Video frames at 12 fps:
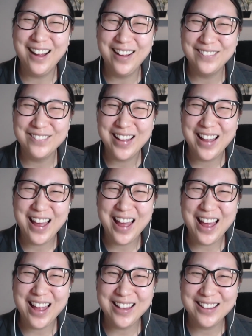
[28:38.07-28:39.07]
um,
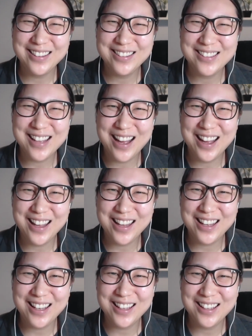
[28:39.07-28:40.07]
and
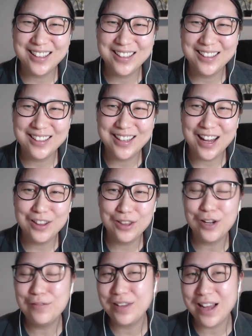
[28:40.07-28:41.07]
I
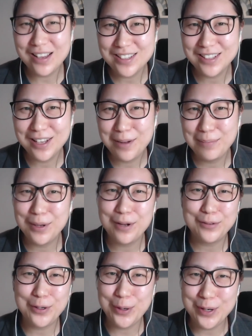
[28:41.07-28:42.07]
love that. But
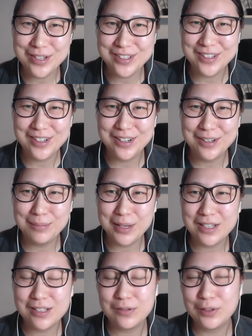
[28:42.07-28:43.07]
of course, there are
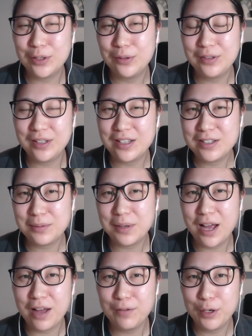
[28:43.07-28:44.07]
many difficult things about
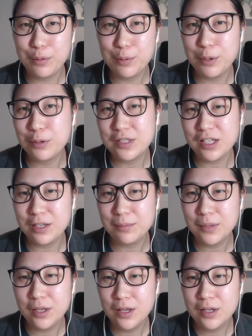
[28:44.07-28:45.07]
having a remote
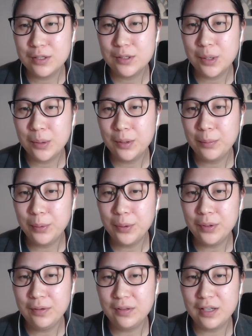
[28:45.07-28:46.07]
team. So the
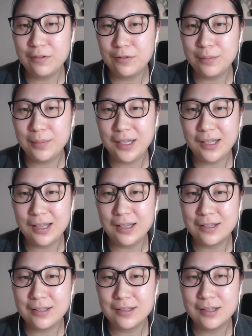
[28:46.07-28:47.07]
important thing for me
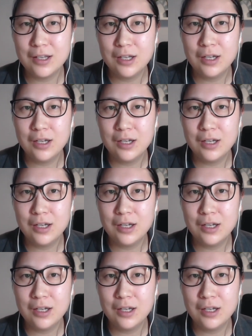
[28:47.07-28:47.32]
is